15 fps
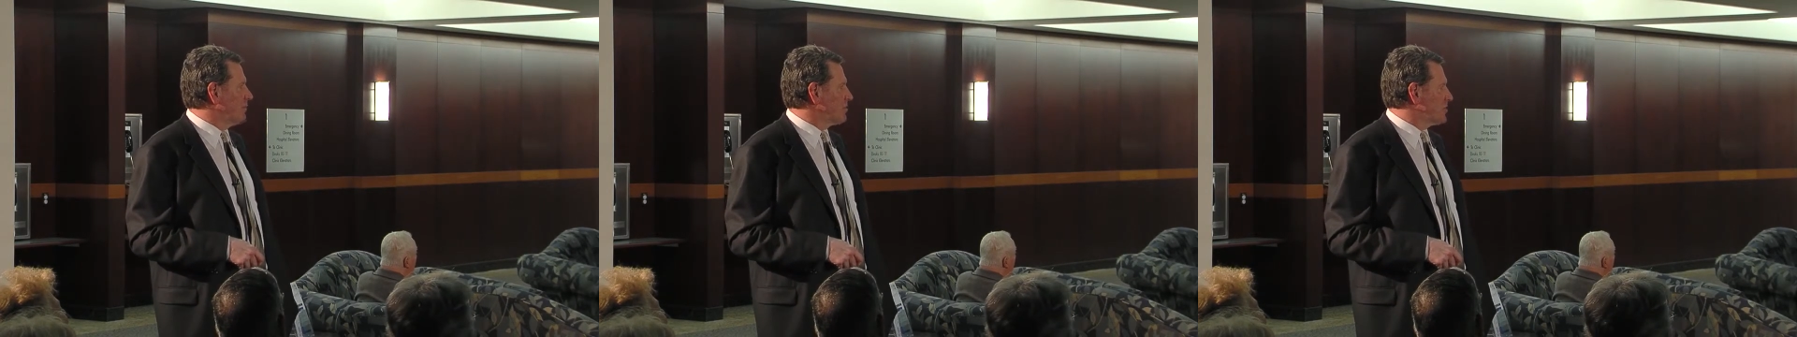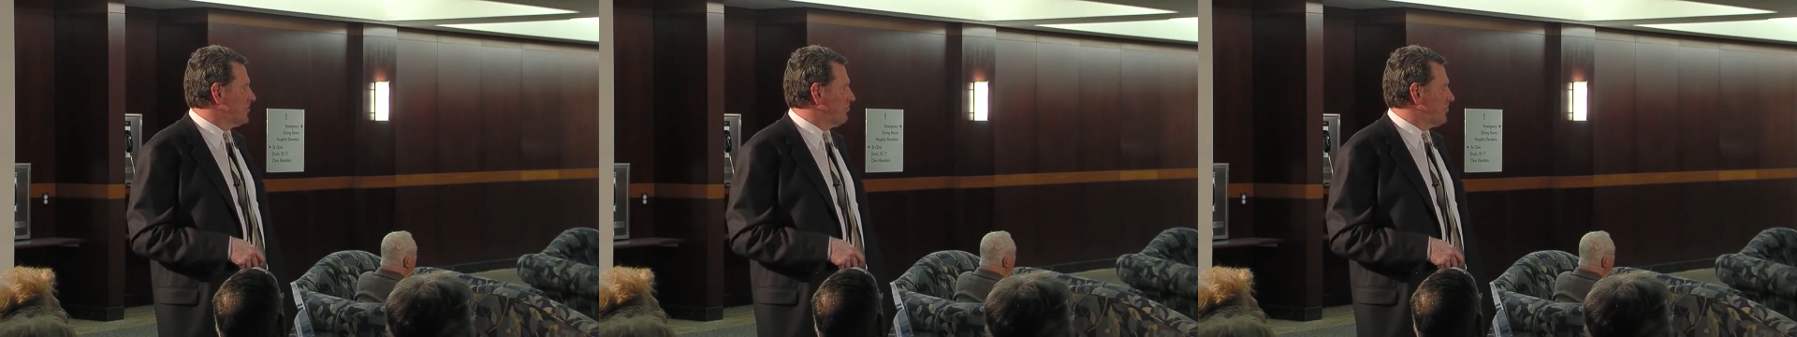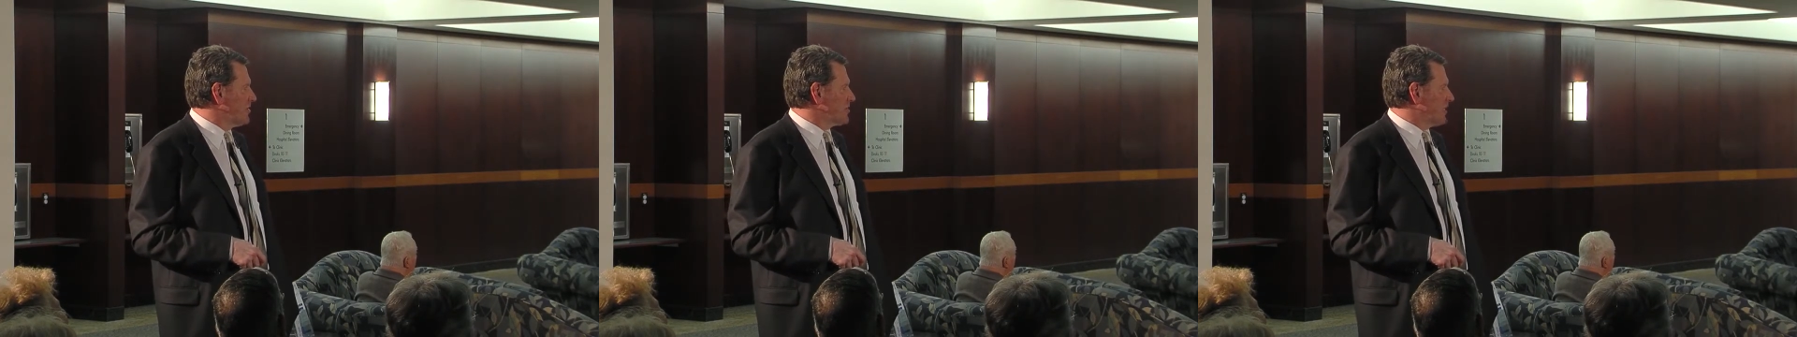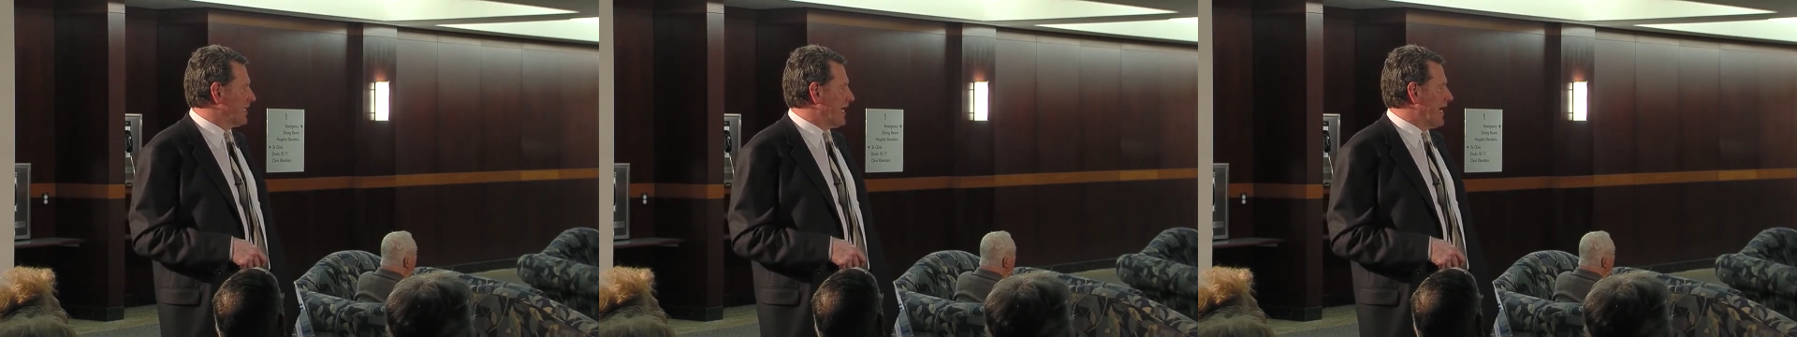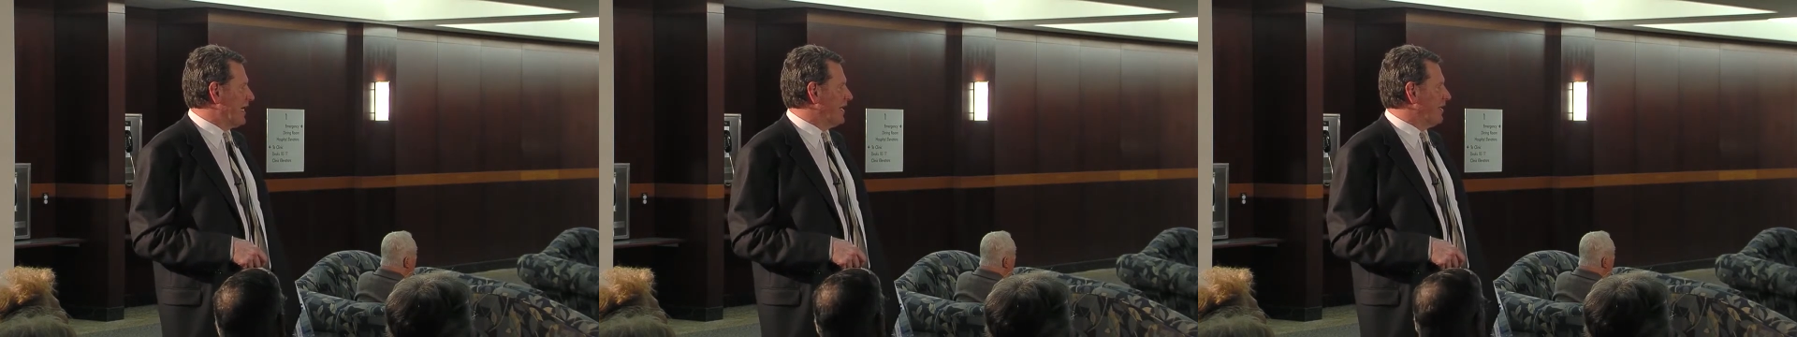
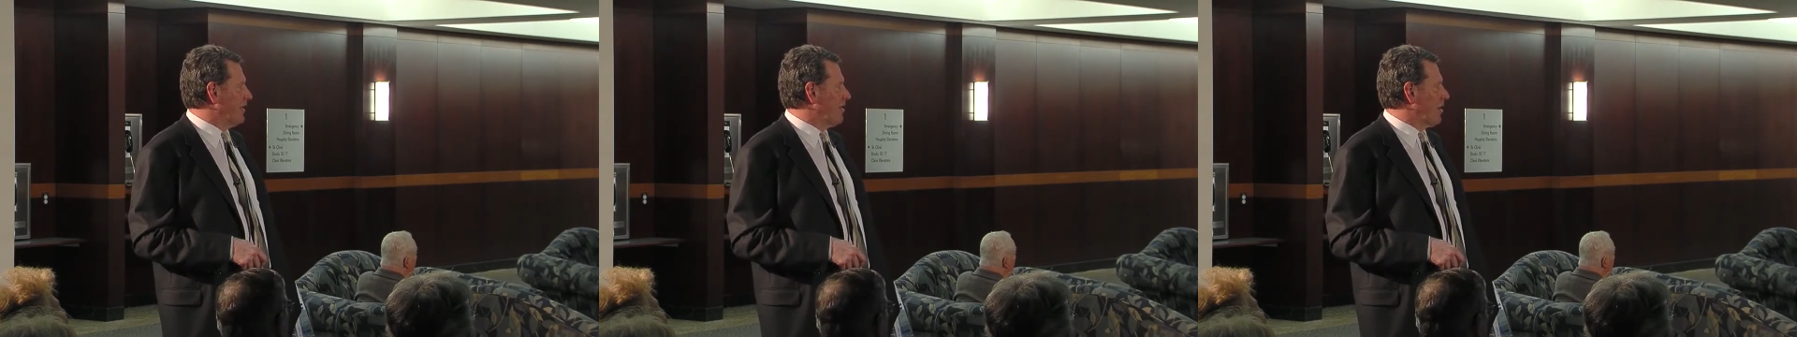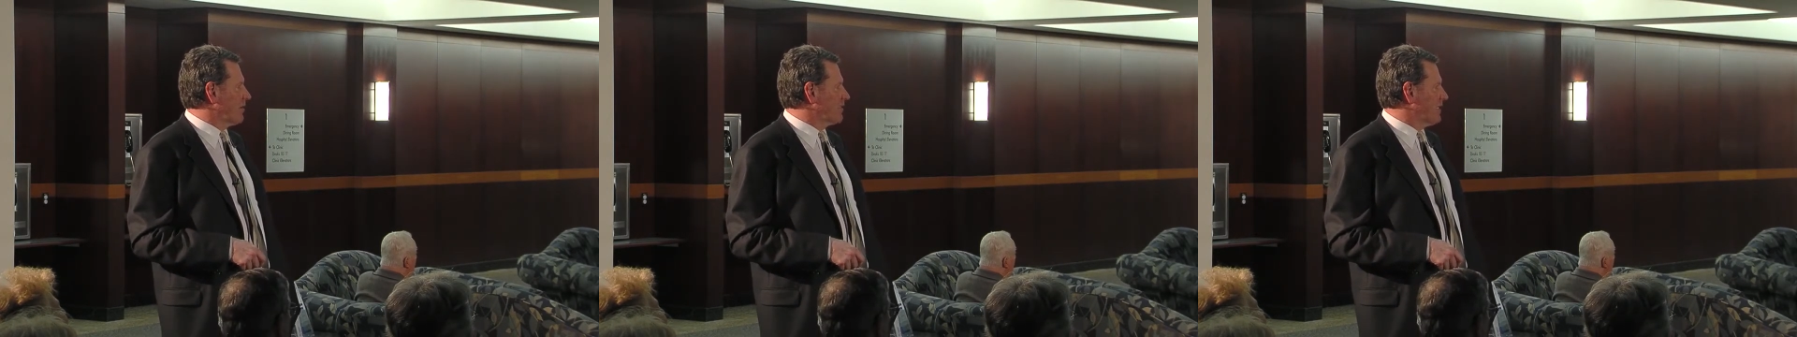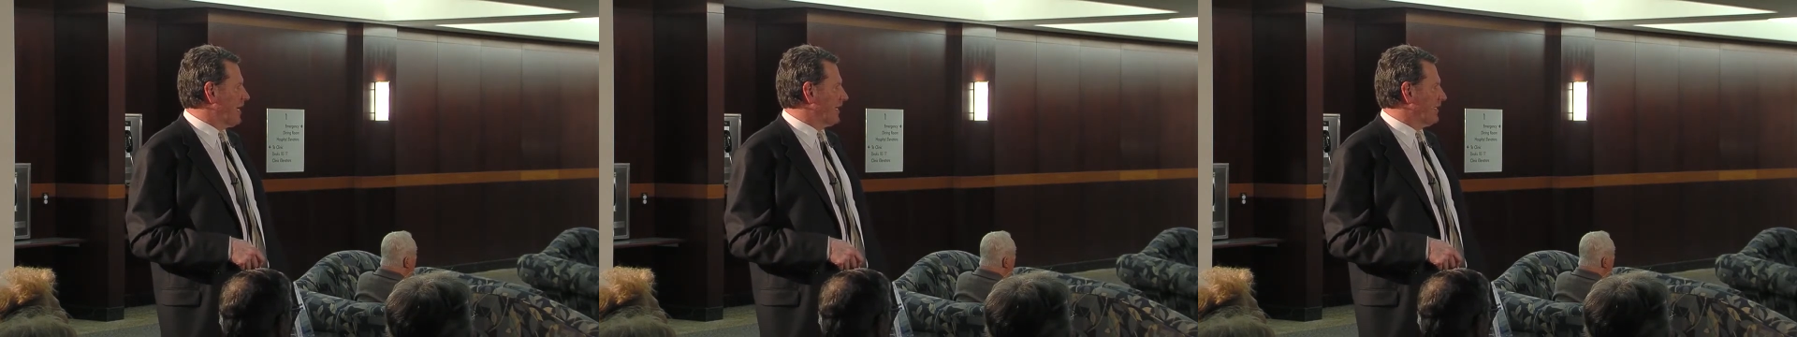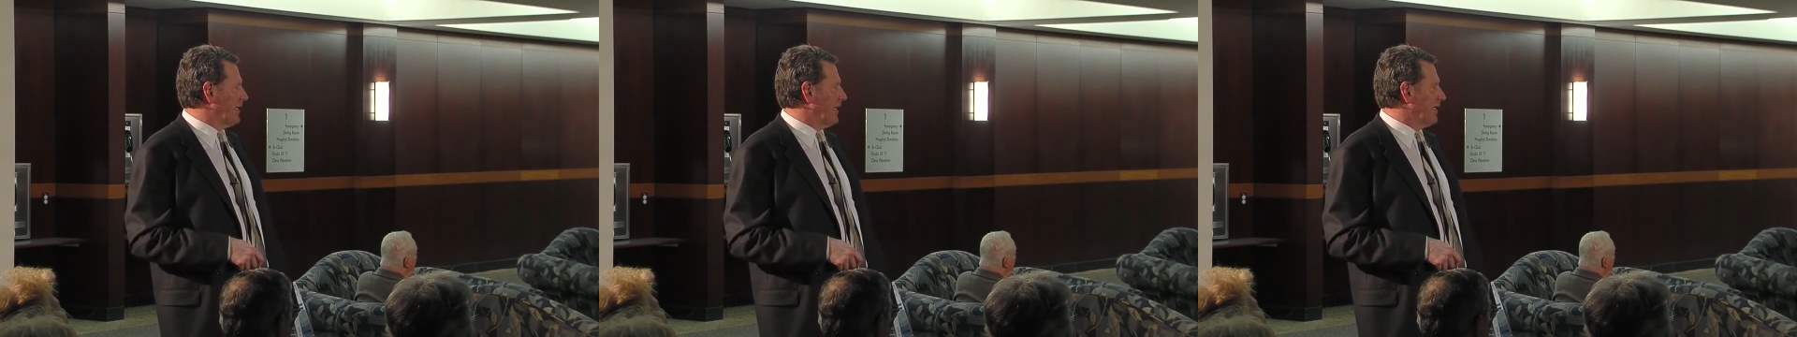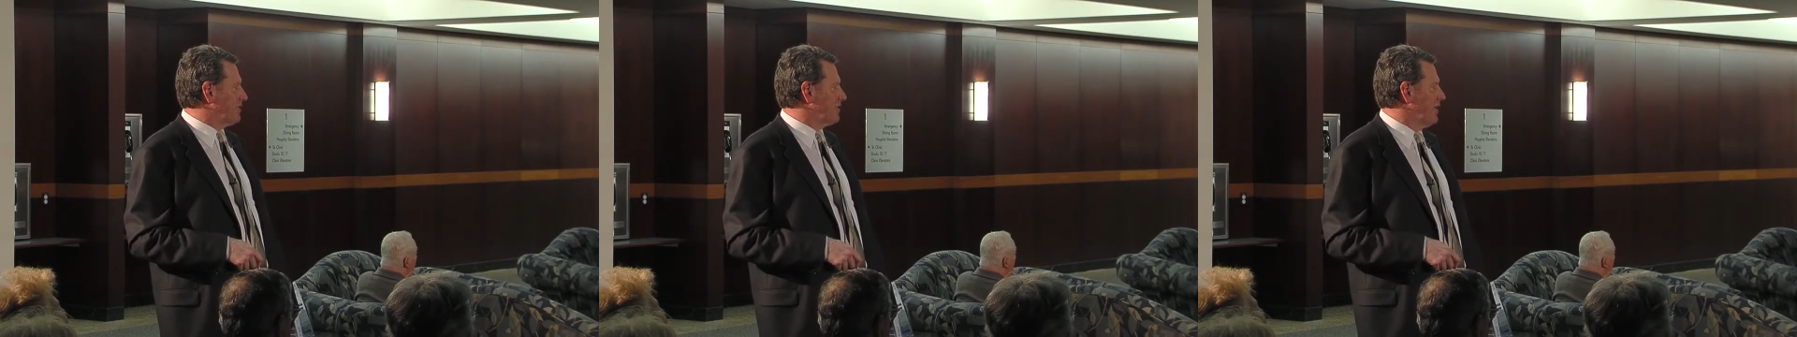sophisticated in our
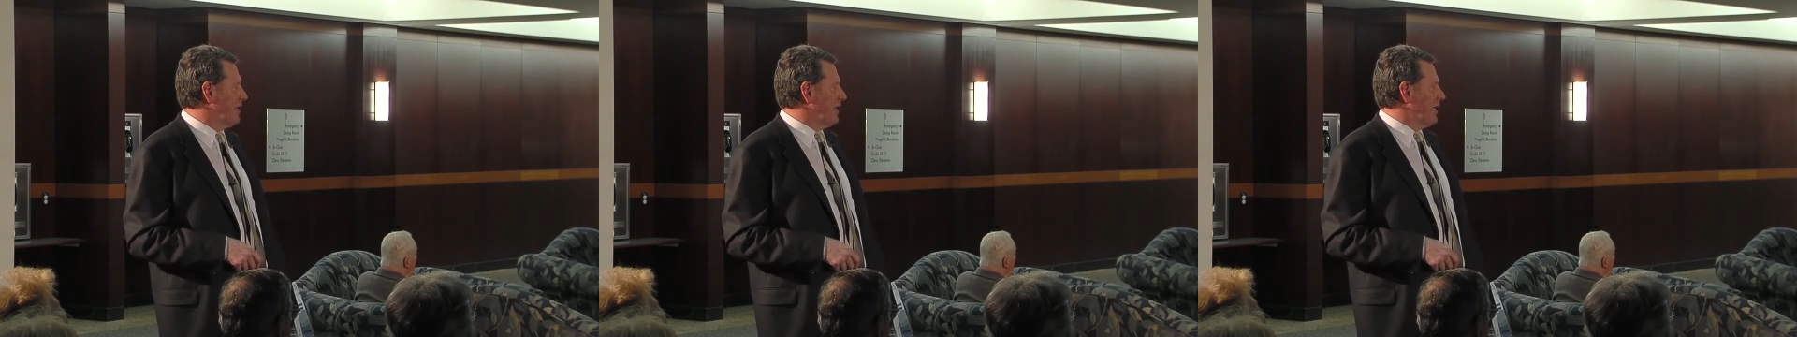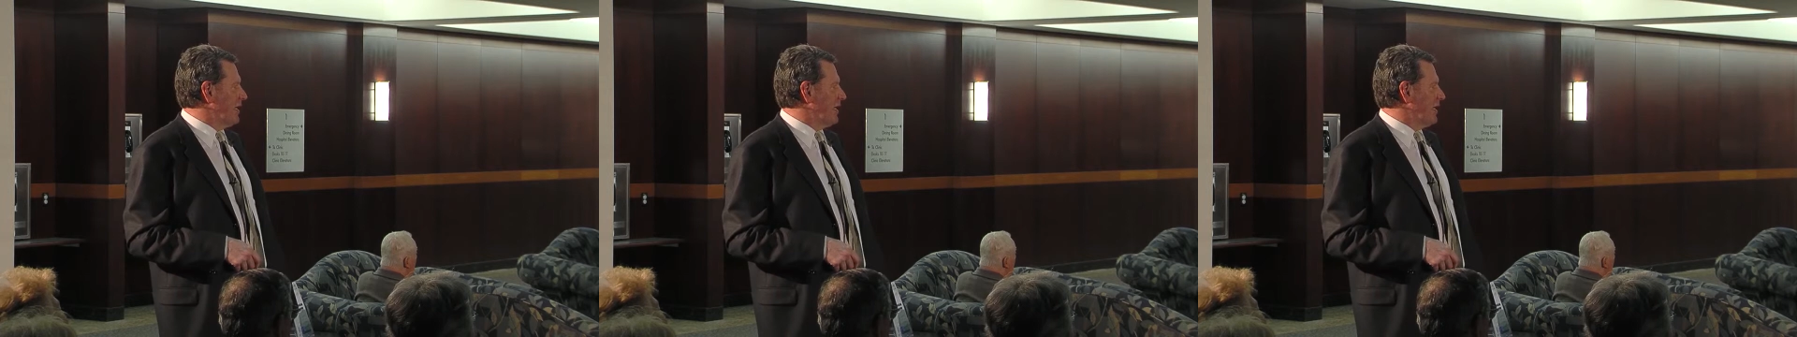techniques.